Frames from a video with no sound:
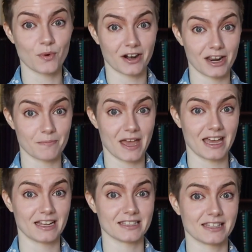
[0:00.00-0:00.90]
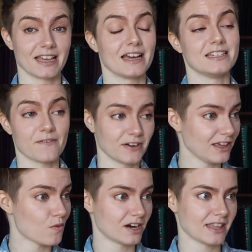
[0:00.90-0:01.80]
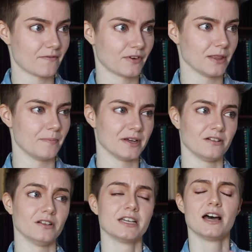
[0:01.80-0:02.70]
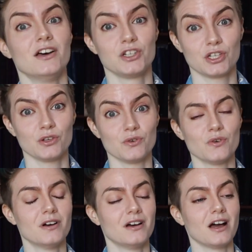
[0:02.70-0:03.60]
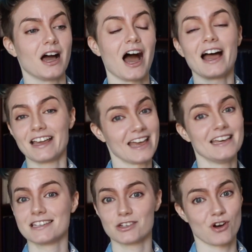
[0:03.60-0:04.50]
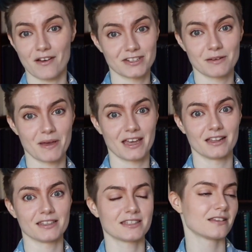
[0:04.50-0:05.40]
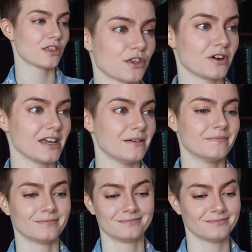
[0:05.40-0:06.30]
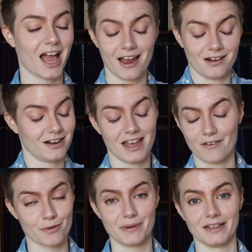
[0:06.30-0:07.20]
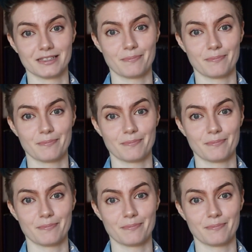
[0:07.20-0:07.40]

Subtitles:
wearing pants, like I definitely wanted that for the build. 2, I hate drafting pants. 3, I already have a pants